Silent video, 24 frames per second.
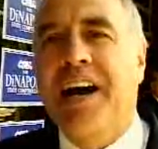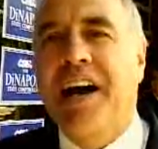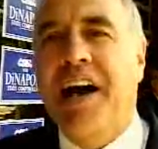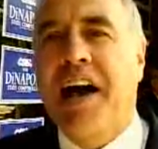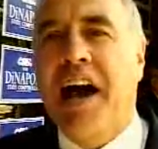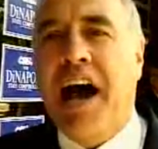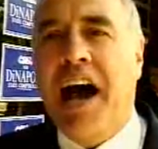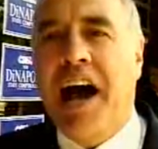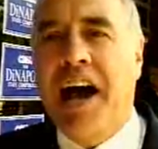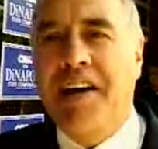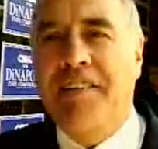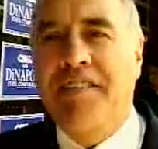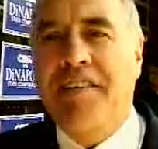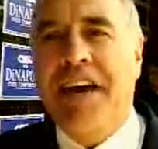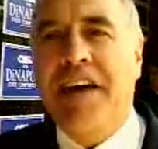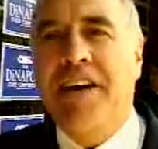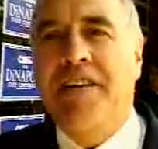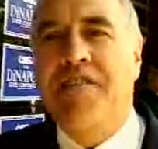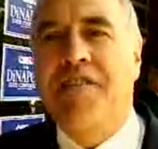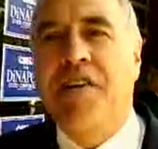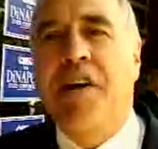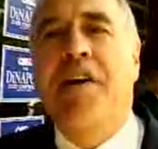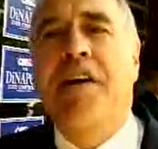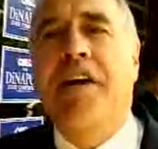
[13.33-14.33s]
Uh, I've
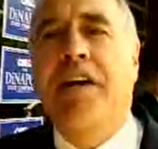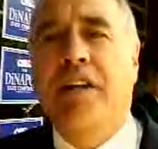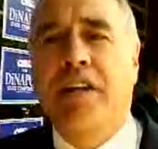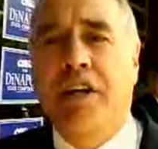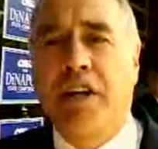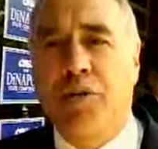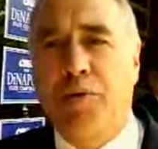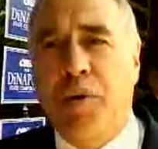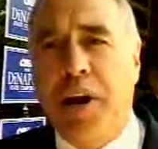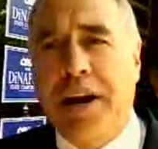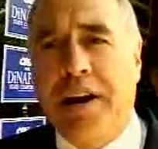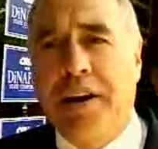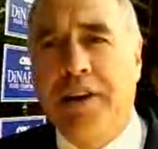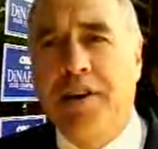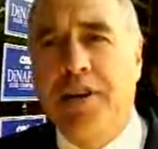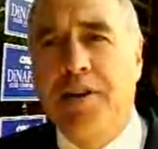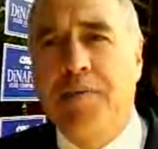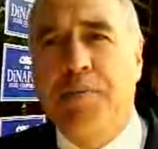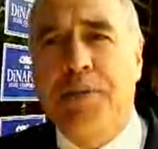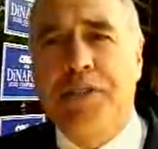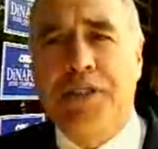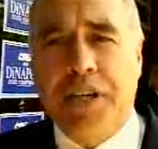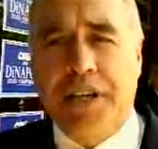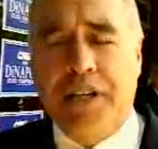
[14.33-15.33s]
had a very clear
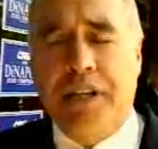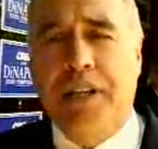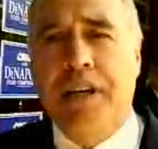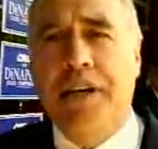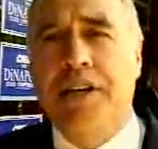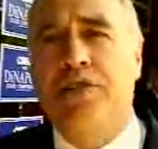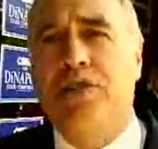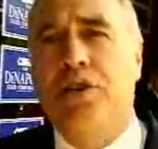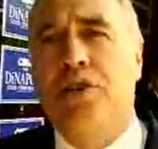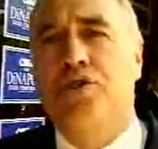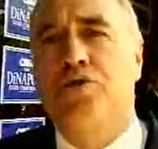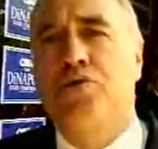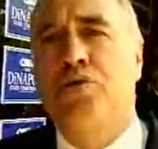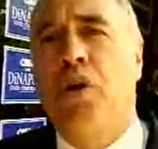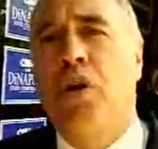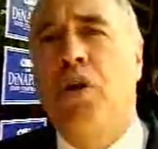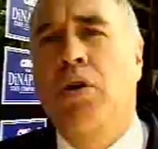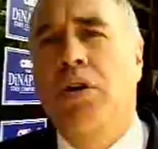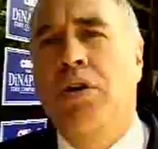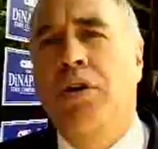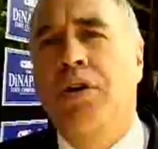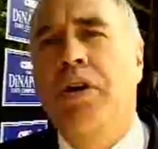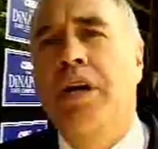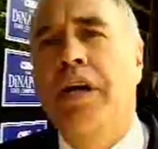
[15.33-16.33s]
record, particularly as
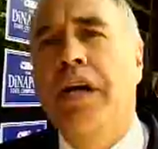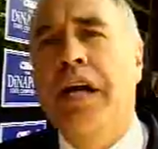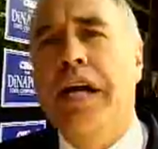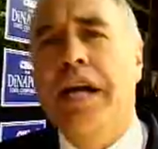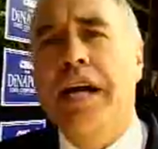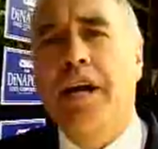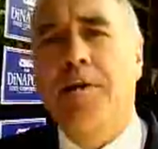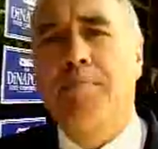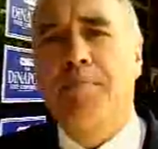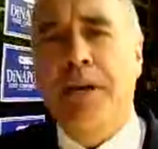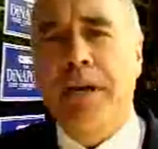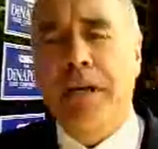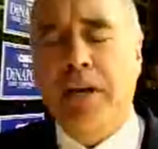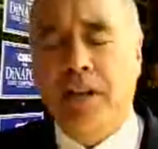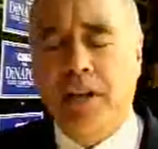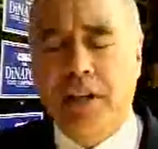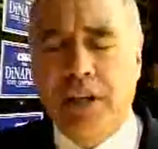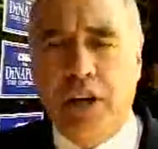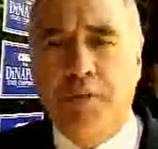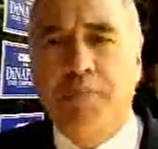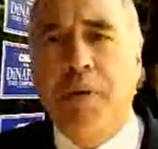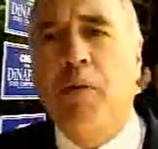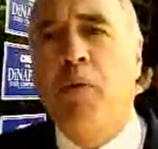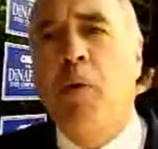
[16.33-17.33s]
comptroller, in being
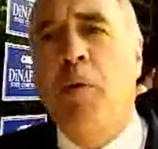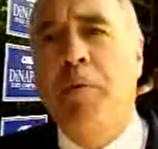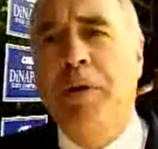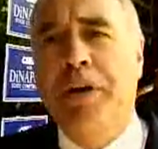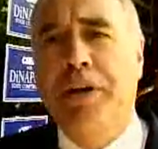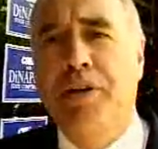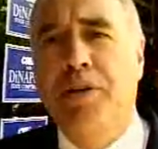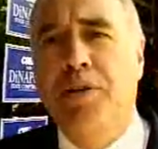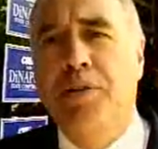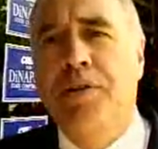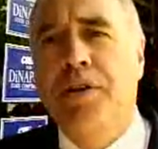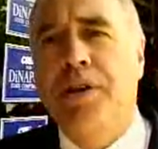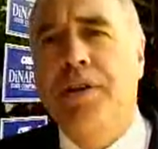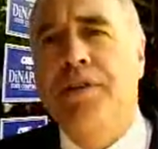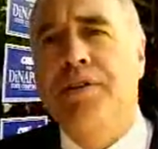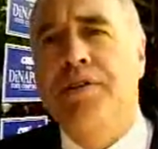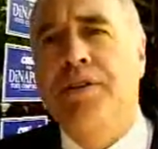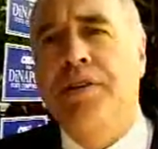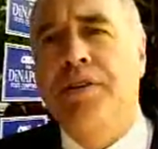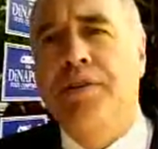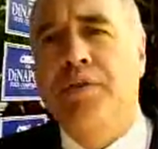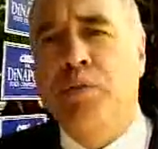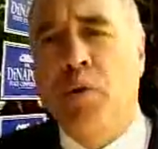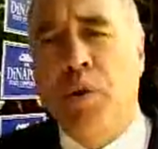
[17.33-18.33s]
clear about what we knew
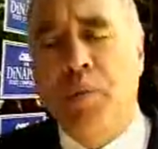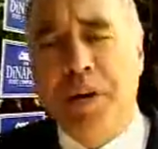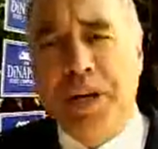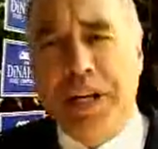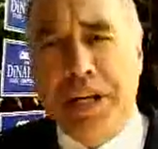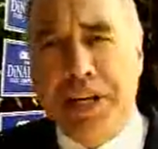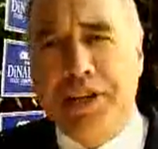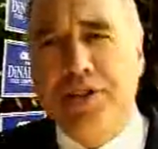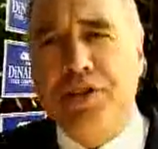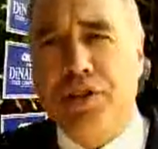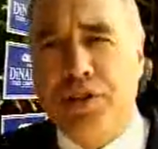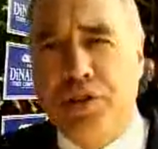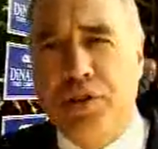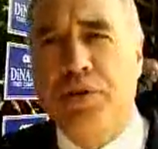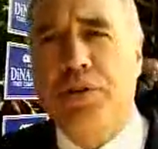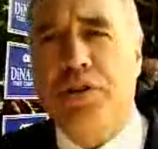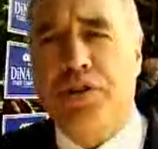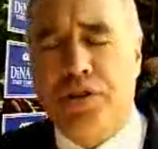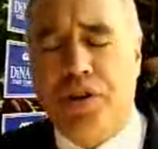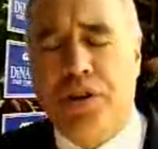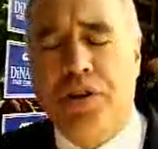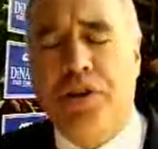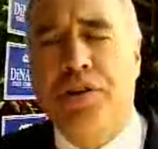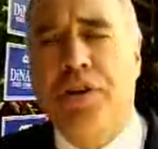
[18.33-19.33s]
to what we need to
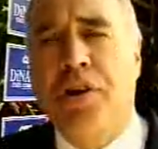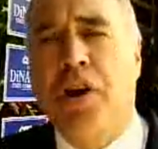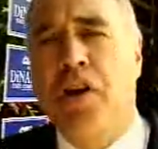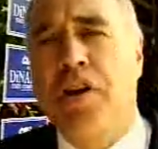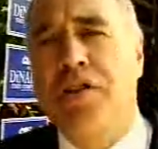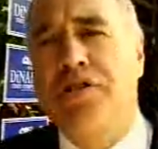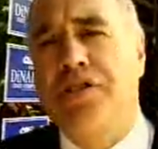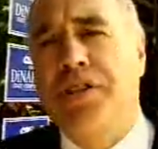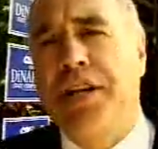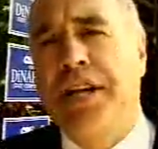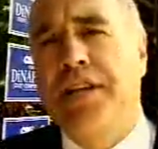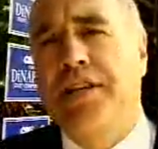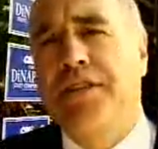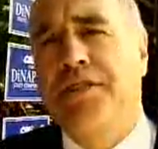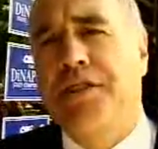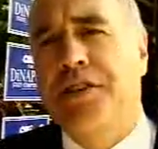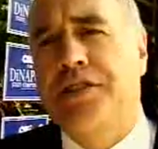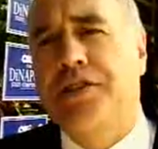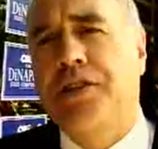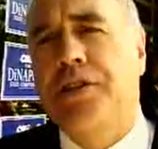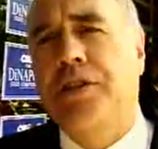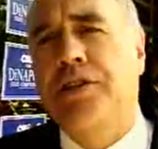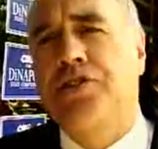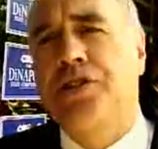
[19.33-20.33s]
do to turn our
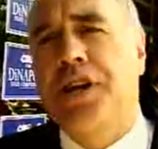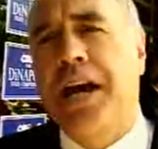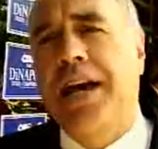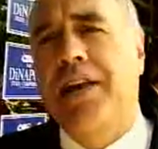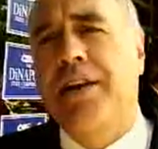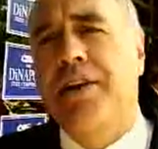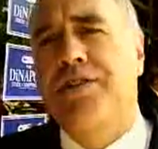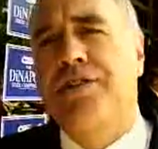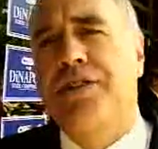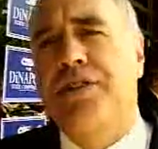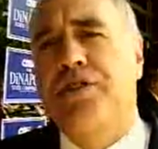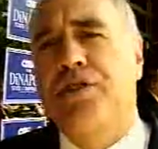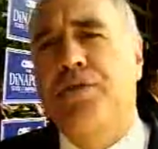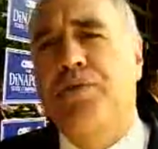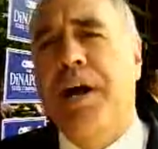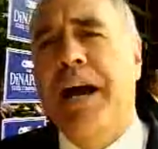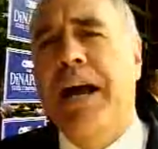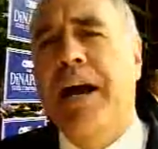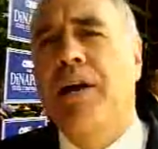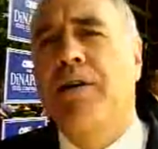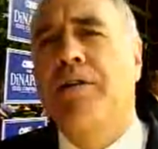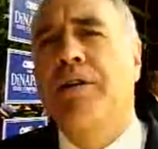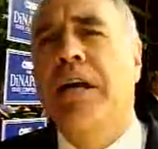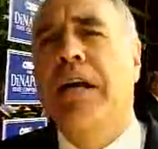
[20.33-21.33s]
state's fiscal challenges
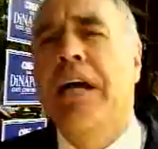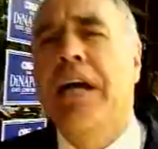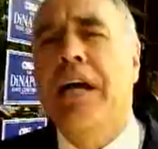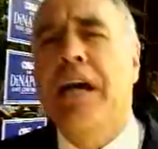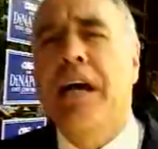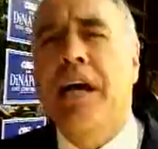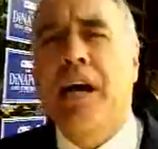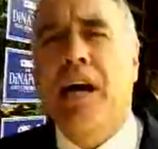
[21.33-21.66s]
around.